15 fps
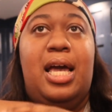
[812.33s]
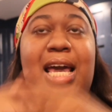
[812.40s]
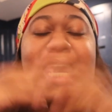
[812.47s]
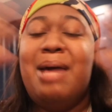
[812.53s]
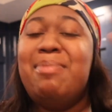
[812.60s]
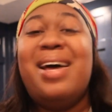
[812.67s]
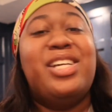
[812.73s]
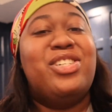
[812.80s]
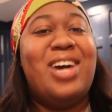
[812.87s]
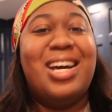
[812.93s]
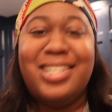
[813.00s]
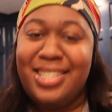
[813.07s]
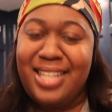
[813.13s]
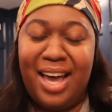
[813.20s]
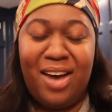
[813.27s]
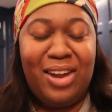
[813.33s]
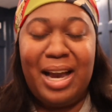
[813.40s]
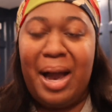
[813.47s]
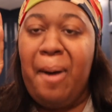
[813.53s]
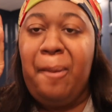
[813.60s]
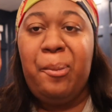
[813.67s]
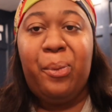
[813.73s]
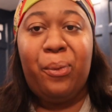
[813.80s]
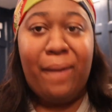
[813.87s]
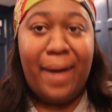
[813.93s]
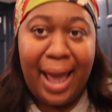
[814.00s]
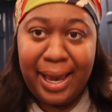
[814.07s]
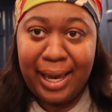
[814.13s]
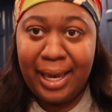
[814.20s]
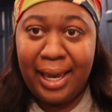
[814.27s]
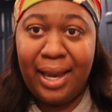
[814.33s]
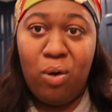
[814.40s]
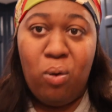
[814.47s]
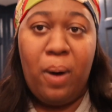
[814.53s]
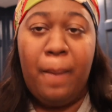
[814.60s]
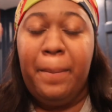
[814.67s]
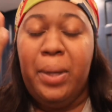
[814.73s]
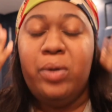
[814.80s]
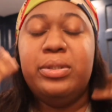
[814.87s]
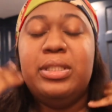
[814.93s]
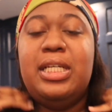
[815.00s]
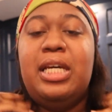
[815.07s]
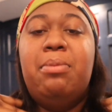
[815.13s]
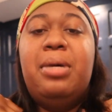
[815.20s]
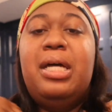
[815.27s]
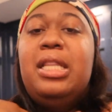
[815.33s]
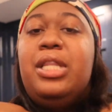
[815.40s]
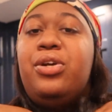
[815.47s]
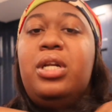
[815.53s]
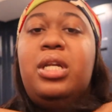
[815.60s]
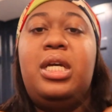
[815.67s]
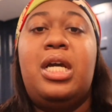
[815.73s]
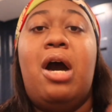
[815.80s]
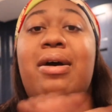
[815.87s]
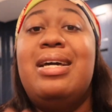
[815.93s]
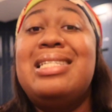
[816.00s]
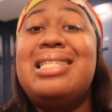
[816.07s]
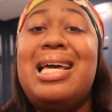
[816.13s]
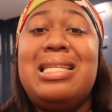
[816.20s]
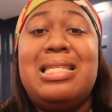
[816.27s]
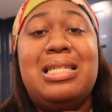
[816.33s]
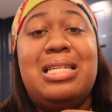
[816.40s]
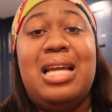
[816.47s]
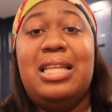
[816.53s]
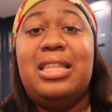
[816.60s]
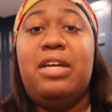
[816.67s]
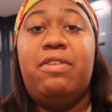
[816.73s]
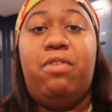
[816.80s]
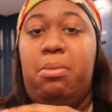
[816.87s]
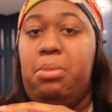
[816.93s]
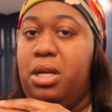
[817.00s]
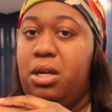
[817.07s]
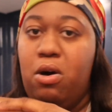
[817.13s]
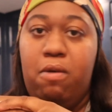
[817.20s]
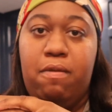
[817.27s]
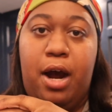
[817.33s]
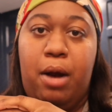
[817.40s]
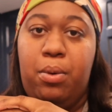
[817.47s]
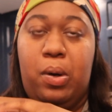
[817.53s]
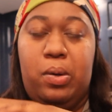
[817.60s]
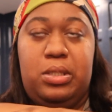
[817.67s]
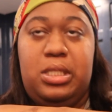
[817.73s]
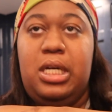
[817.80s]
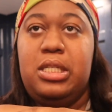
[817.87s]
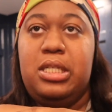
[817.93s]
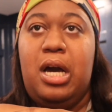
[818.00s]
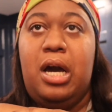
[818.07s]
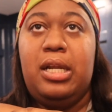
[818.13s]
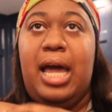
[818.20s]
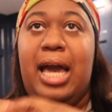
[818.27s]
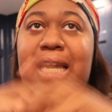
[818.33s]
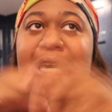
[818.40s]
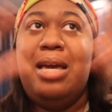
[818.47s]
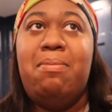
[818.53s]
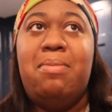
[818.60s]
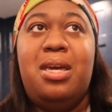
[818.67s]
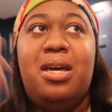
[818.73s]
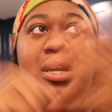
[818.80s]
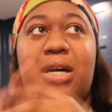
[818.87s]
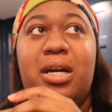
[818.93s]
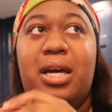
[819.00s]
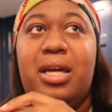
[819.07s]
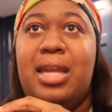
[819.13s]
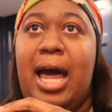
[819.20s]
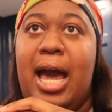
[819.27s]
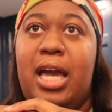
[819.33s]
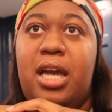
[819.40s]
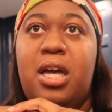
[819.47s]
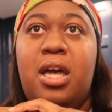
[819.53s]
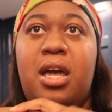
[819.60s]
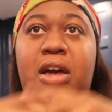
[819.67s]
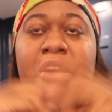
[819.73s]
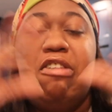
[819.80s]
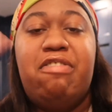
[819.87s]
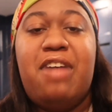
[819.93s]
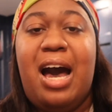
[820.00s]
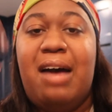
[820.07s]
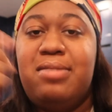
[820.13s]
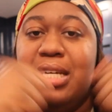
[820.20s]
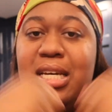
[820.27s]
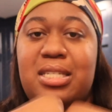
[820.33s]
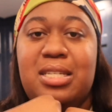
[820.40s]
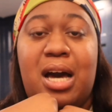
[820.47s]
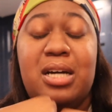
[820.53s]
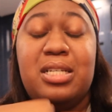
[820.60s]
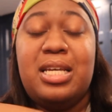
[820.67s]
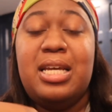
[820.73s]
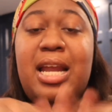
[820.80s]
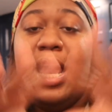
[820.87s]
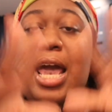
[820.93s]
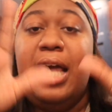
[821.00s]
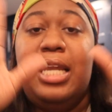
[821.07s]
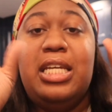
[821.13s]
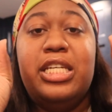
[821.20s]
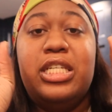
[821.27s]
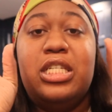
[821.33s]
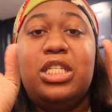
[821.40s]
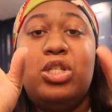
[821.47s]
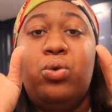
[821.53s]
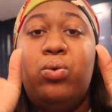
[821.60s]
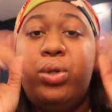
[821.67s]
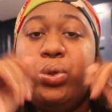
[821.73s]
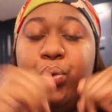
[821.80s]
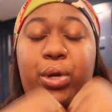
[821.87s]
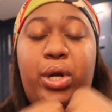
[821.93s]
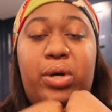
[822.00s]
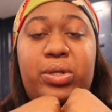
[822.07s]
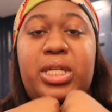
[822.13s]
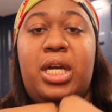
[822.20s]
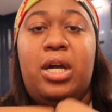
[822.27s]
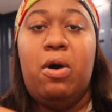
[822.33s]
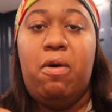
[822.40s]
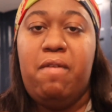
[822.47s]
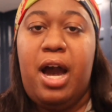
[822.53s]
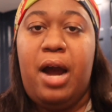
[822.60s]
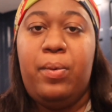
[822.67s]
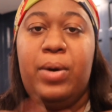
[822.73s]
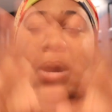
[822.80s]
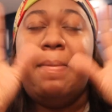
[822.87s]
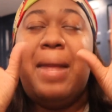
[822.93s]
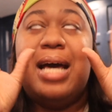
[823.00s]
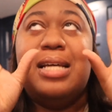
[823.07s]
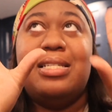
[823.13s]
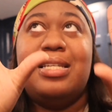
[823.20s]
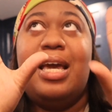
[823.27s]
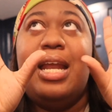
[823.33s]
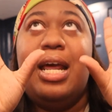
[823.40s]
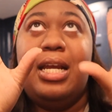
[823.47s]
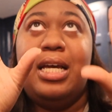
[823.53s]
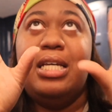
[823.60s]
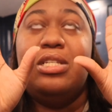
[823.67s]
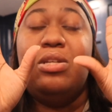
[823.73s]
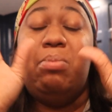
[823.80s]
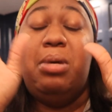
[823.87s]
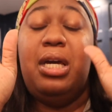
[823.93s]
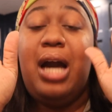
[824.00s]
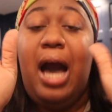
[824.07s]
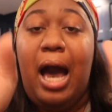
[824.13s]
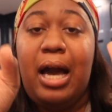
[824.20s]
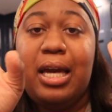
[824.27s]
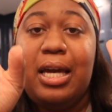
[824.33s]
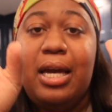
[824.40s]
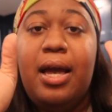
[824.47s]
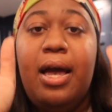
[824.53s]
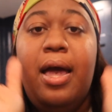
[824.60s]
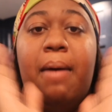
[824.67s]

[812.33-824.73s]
and I'm not trying to sound like I'm bragging or boasting, but literally, y'all, it takes nothing for me to go viral on TikTok. Like, give me a good, like, 5 TikToks and at least 2 or 3 of those can go viral. And I'm not saying that again to be cocky,